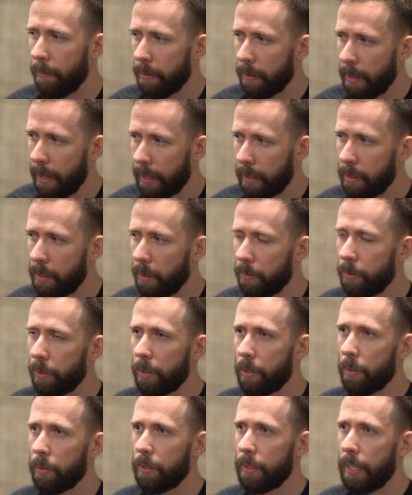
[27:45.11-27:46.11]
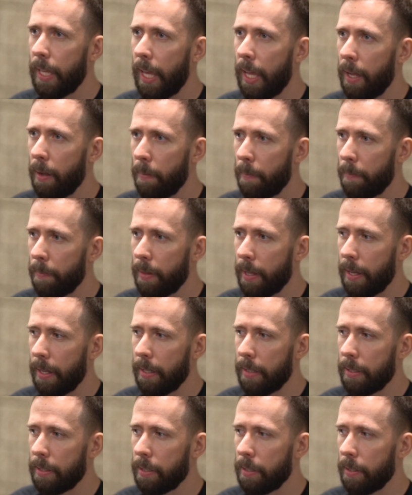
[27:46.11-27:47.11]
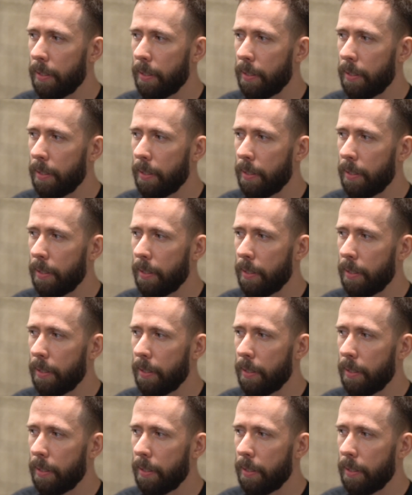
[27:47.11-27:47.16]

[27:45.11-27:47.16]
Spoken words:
like difficult game that